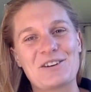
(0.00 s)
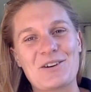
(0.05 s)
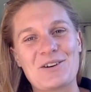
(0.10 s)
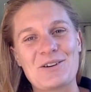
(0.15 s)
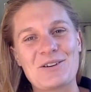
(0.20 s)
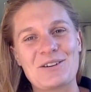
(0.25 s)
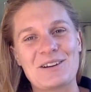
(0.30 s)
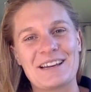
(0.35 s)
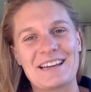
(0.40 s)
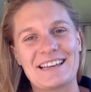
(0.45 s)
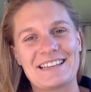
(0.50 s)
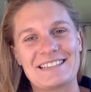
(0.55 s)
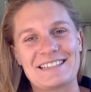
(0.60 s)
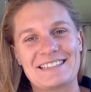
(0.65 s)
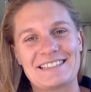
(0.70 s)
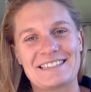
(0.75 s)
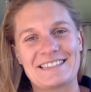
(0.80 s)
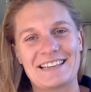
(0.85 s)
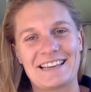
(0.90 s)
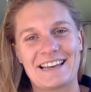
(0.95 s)
So
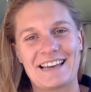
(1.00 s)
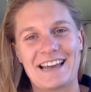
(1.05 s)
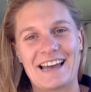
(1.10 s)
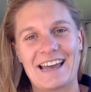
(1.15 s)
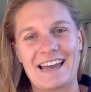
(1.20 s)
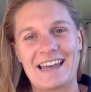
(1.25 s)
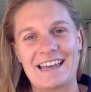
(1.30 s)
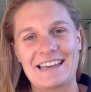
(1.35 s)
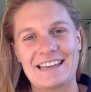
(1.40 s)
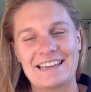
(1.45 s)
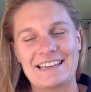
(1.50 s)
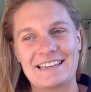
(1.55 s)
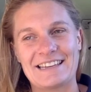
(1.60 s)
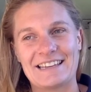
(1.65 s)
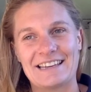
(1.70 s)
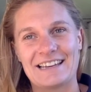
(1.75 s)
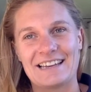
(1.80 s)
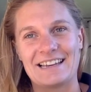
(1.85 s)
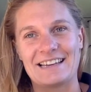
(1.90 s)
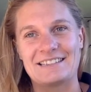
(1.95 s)
it's
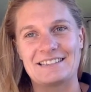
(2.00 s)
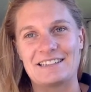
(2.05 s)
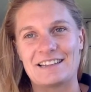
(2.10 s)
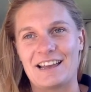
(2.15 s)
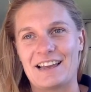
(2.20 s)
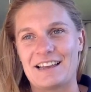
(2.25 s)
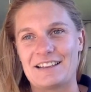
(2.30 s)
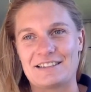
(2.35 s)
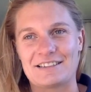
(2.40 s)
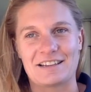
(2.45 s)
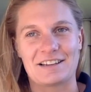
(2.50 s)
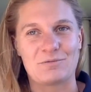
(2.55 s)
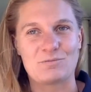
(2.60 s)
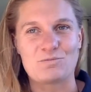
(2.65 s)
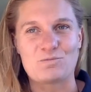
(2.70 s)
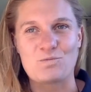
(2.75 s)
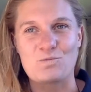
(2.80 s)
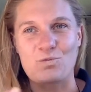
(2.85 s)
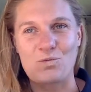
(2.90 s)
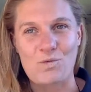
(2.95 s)
a
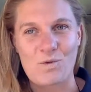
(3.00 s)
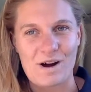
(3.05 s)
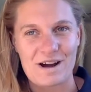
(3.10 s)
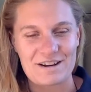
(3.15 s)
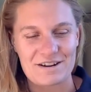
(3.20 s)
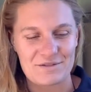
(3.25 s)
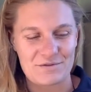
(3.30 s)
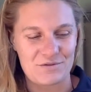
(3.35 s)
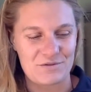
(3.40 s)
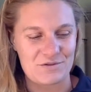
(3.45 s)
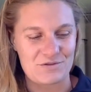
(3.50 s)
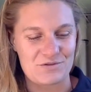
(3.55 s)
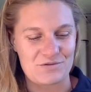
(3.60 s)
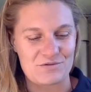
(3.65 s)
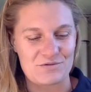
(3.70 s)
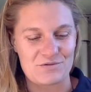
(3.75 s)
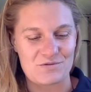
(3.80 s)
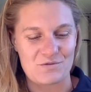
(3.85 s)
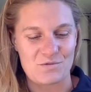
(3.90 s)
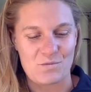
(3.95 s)

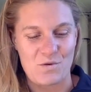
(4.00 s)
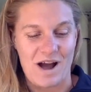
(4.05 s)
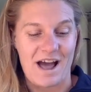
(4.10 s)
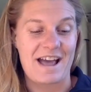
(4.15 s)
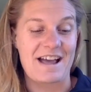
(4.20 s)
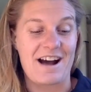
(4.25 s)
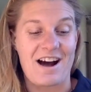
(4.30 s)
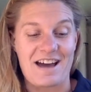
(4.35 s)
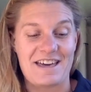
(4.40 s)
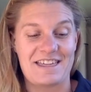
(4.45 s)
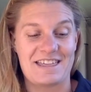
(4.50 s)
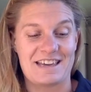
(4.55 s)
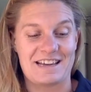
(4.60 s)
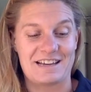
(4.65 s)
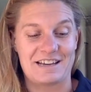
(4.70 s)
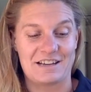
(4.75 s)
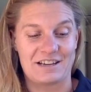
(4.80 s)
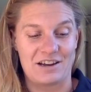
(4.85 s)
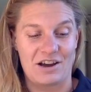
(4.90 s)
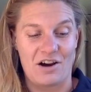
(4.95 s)
wonderful way, I
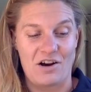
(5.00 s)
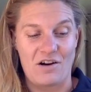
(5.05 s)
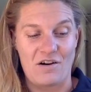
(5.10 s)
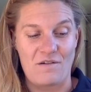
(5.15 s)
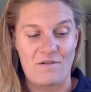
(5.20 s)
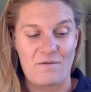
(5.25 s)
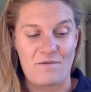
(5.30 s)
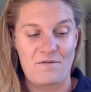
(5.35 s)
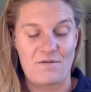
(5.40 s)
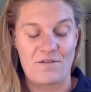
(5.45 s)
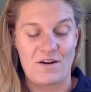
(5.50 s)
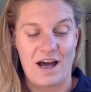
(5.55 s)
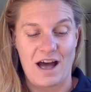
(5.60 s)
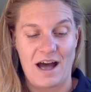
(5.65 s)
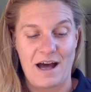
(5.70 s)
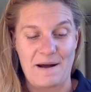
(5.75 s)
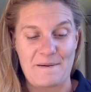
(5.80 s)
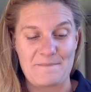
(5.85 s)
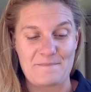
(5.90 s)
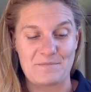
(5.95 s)
think, of
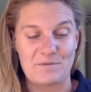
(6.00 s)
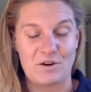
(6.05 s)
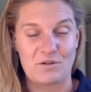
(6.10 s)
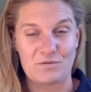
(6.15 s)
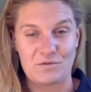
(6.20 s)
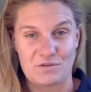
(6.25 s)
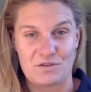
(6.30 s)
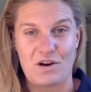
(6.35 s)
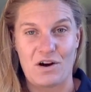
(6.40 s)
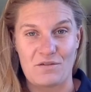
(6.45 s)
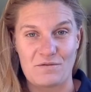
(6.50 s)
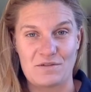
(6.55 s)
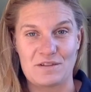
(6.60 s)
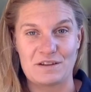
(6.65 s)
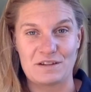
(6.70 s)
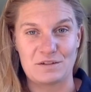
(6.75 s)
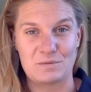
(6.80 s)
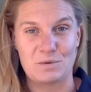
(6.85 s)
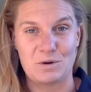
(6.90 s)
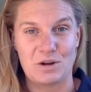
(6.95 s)

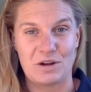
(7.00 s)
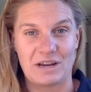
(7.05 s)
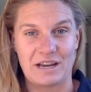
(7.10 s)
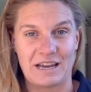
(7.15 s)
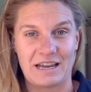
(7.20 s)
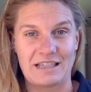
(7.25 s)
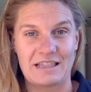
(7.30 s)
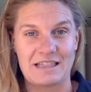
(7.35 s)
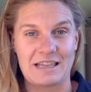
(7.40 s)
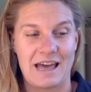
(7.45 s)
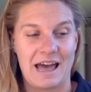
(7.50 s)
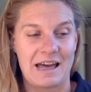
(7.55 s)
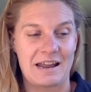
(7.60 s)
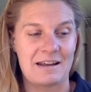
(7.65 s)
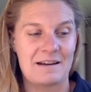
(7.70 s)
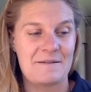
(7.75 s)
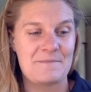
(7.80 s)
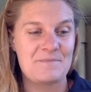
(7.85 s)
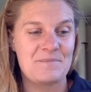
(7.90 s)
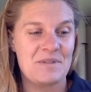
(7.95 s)
this work, in
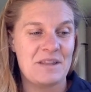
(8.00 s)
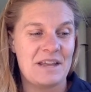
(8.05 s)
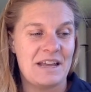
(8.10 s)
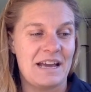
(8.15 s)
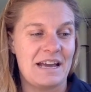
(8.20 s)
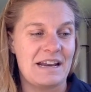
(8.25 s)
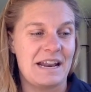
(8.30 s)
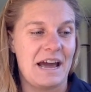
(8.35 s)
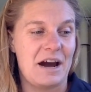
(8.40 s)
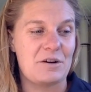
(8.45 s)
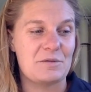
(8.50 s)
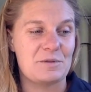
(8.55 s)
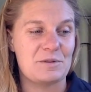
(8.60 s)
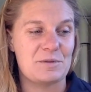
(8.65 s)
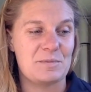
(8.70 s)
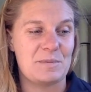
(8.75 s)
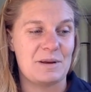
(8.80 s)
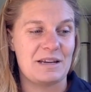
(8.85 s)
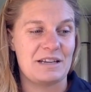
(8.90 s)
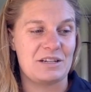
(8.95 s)
that it
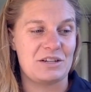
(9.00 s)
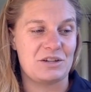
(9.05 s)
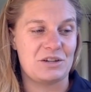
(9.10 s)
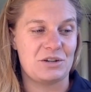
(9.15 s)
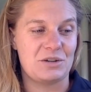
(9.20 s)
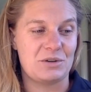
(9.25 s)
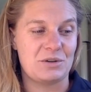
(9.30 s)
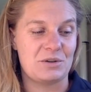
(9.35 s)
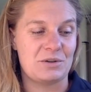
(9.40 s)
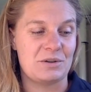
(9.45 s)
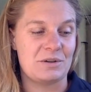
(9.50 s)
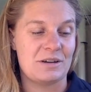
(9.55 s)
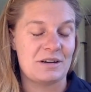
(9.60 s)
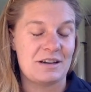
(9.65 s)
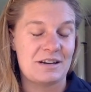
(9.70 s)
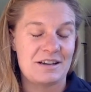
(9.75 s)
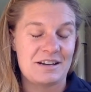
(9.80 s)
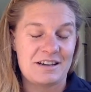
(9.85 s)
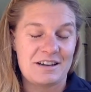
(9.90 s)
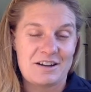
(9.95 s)
helps me to
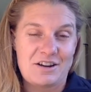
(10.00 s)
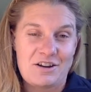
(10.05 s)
